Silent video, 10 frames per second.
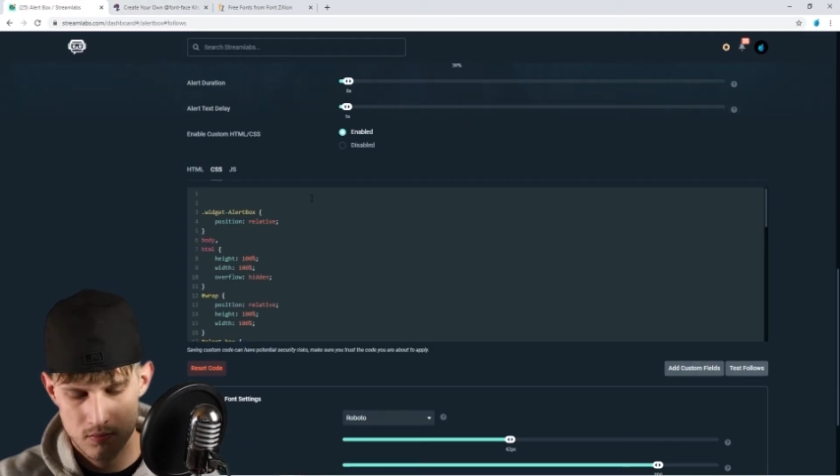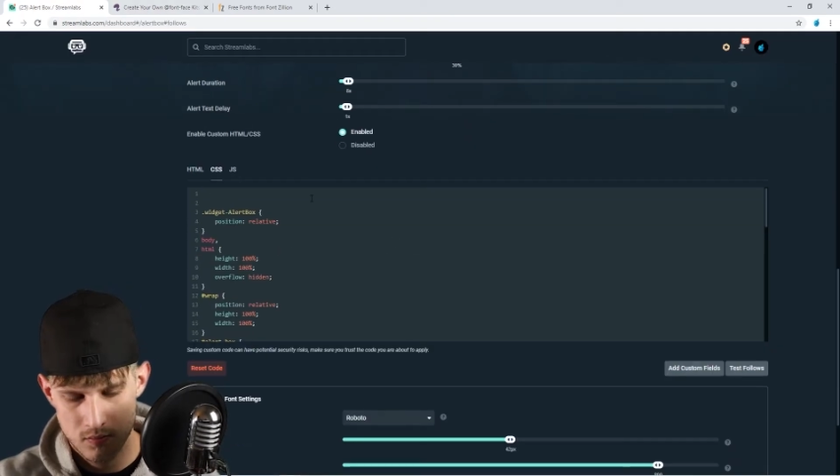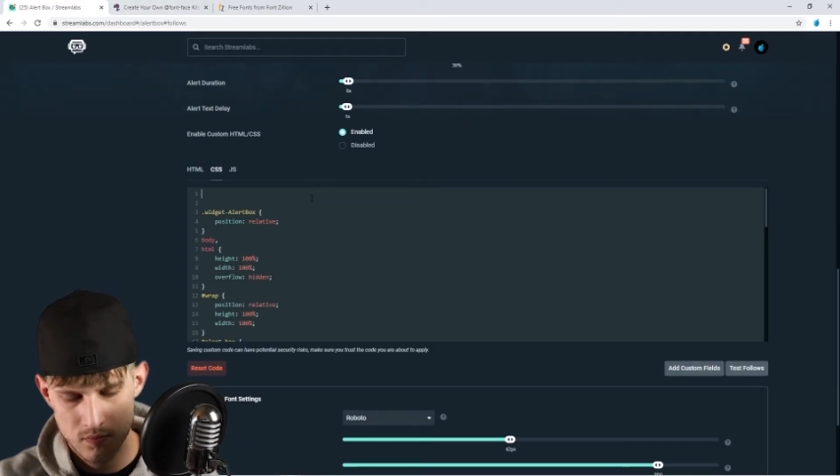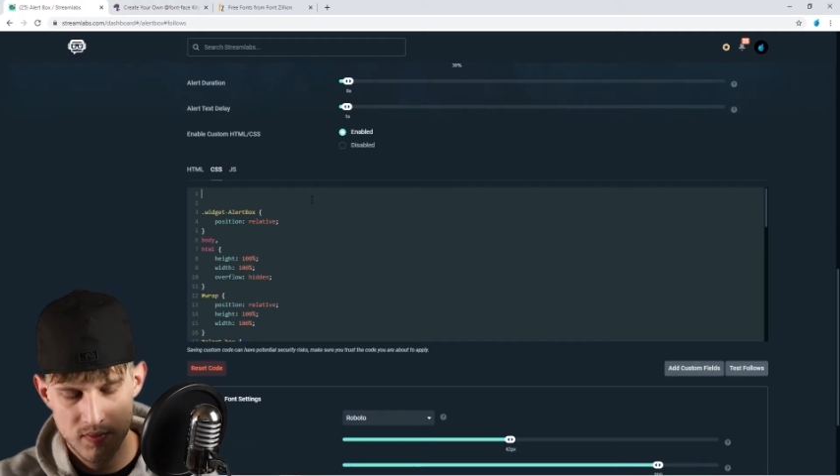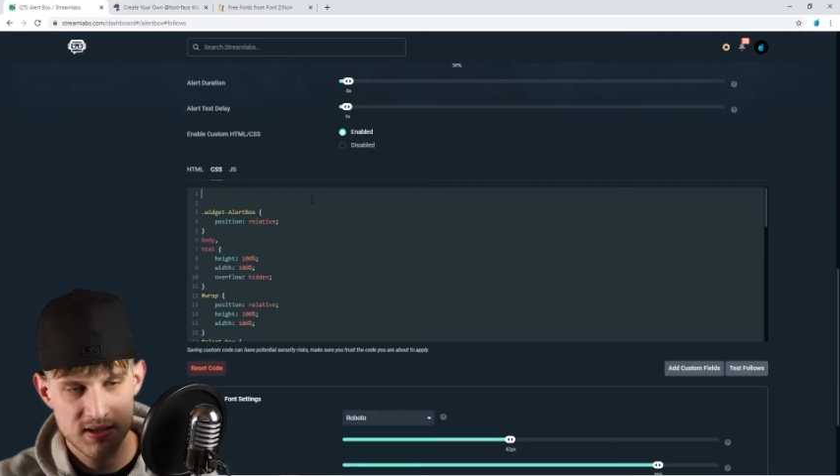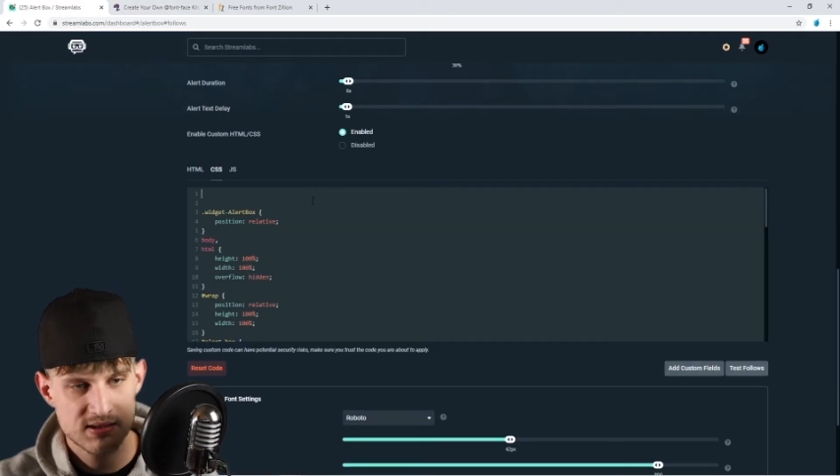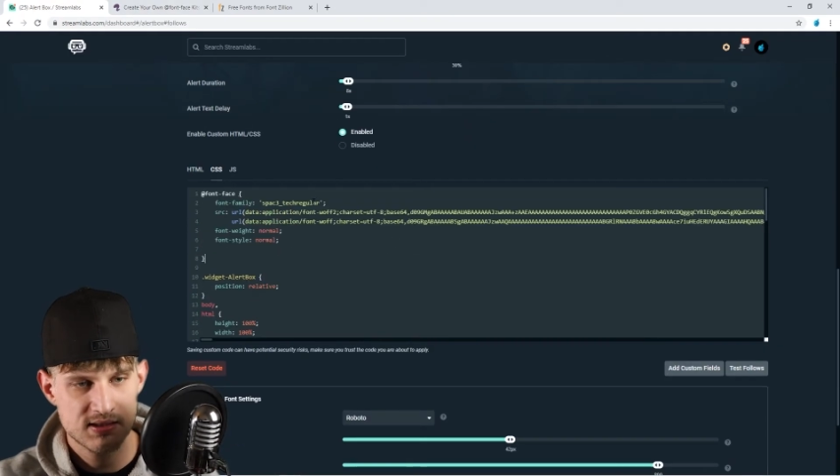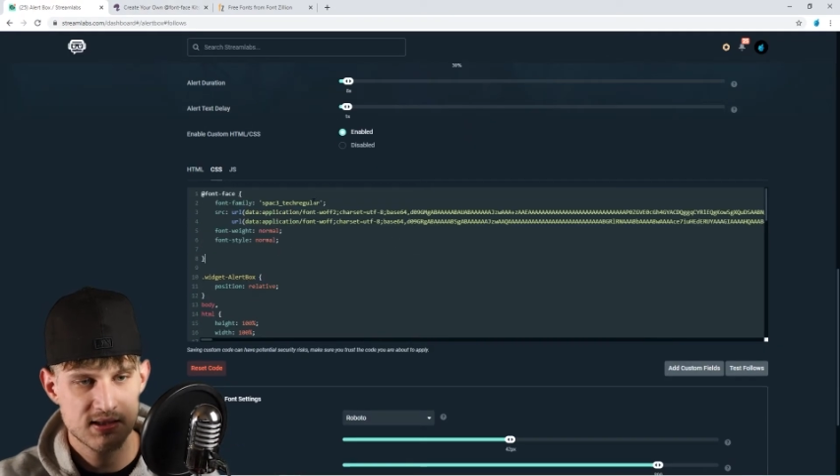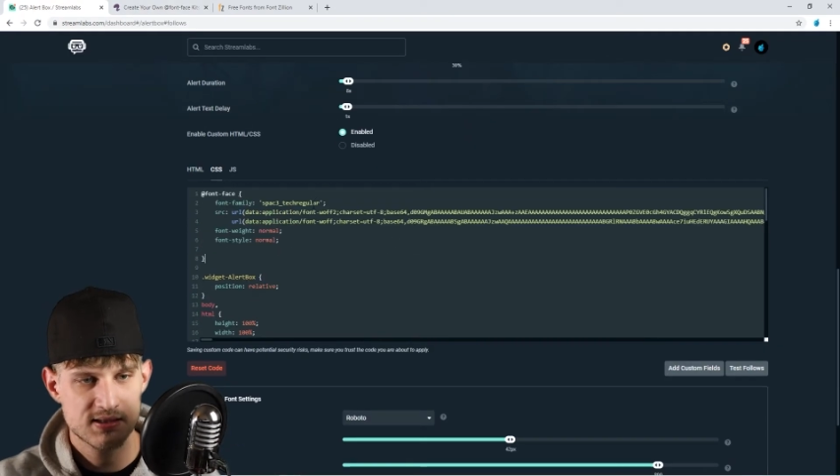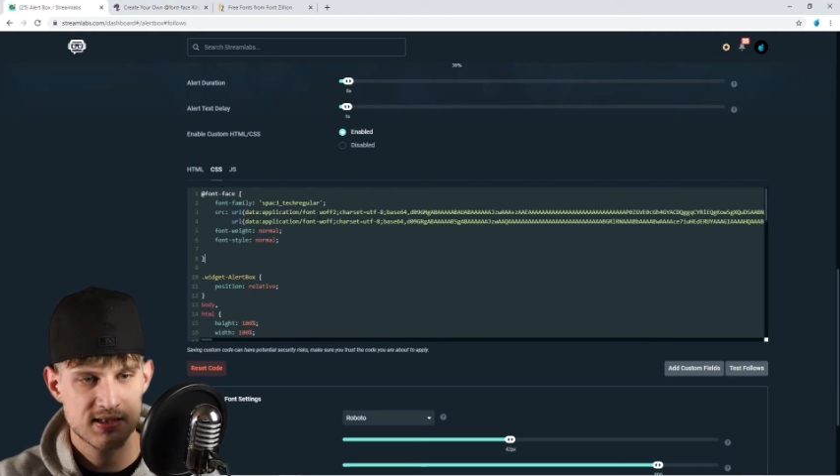We'll paste
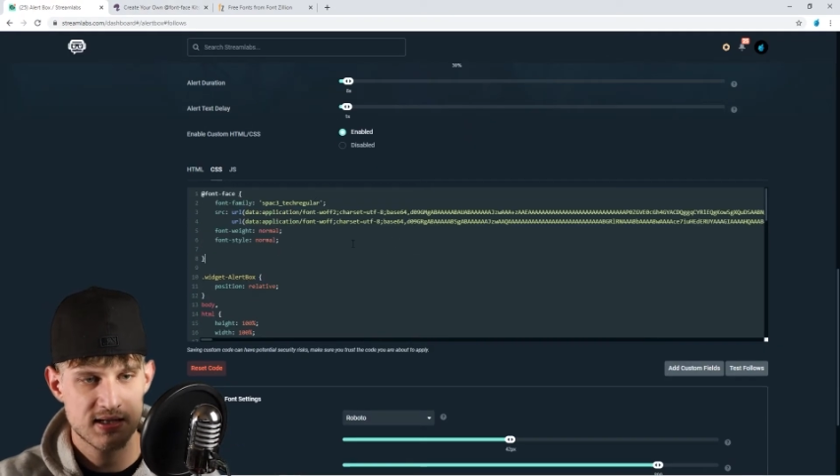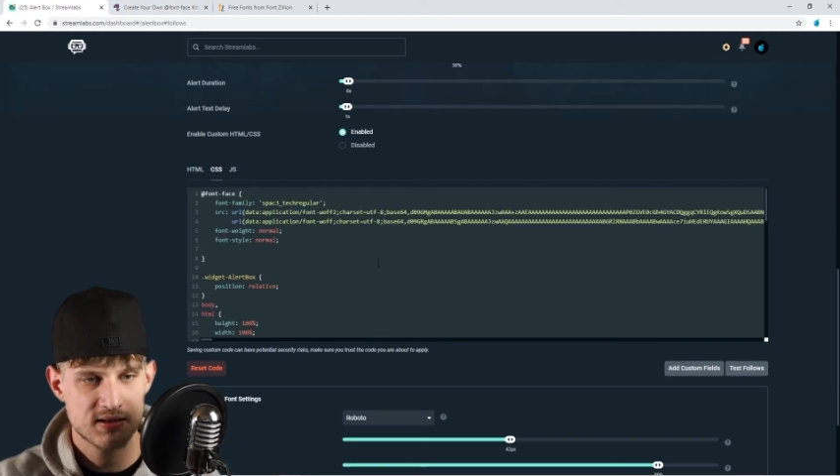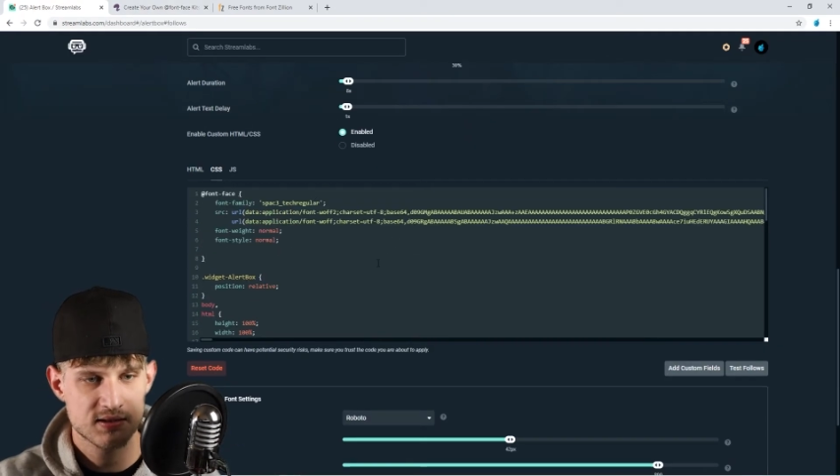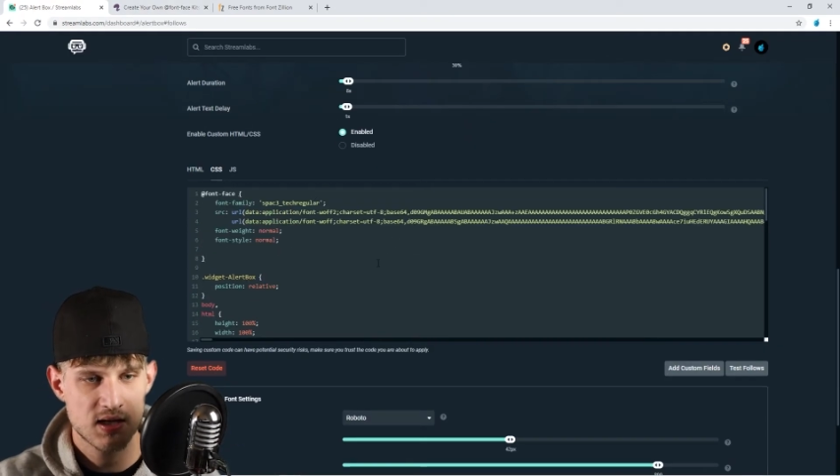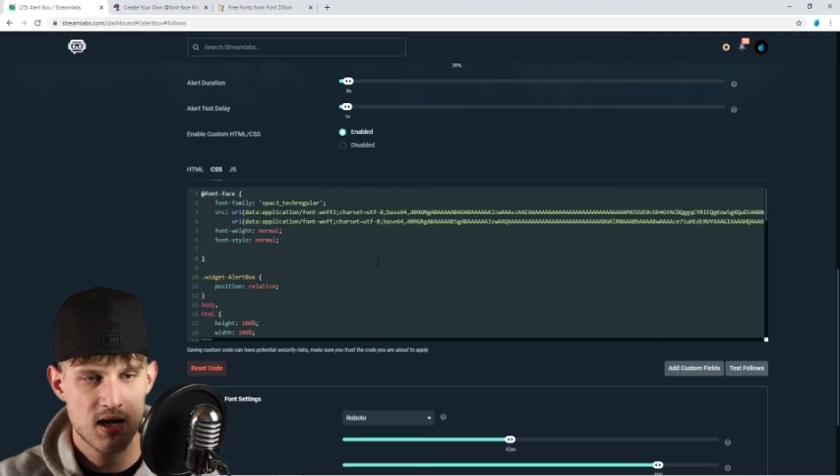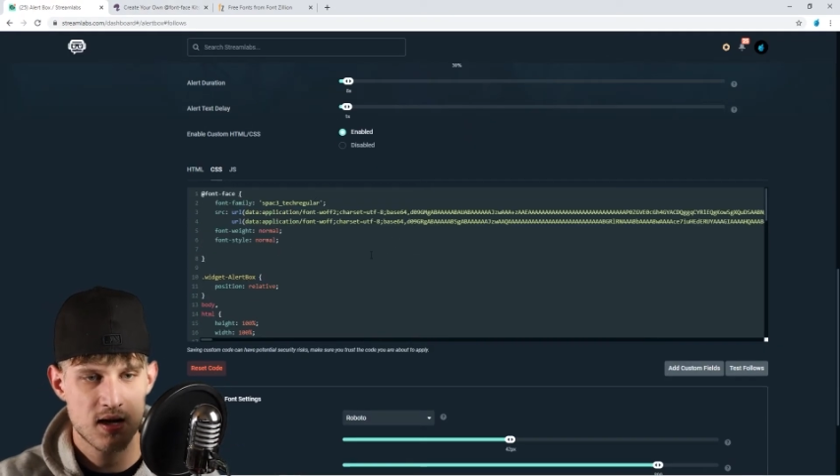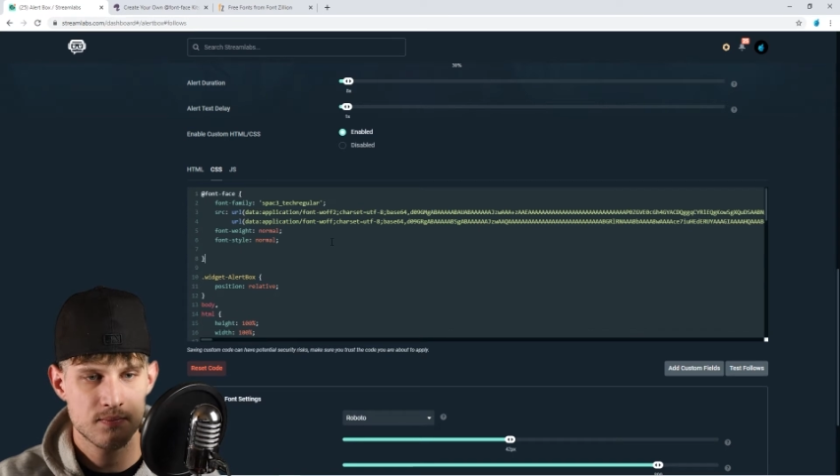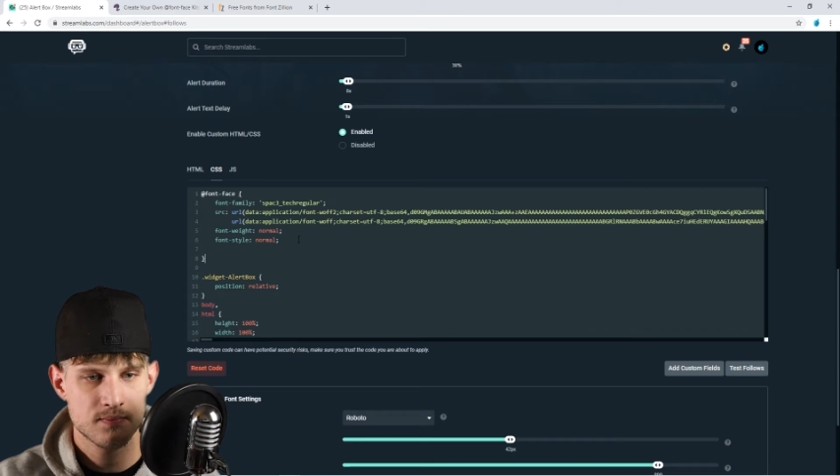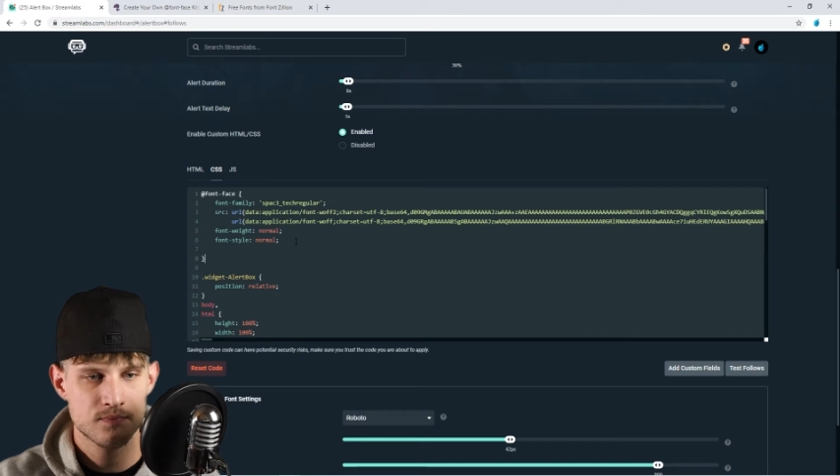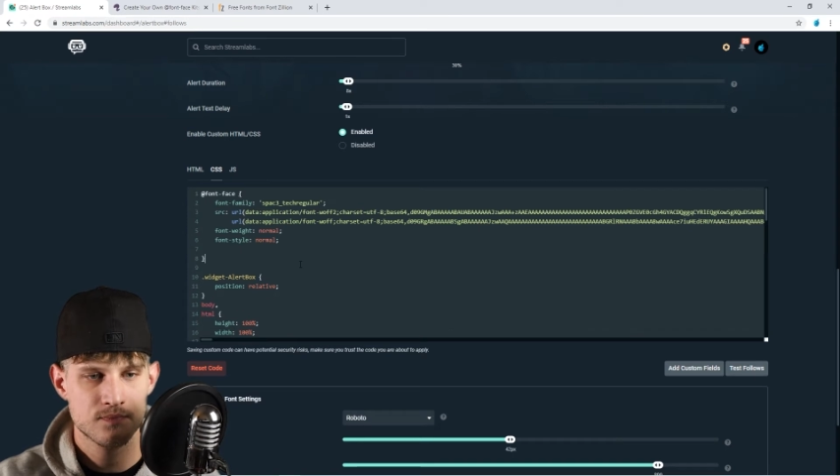this at the top.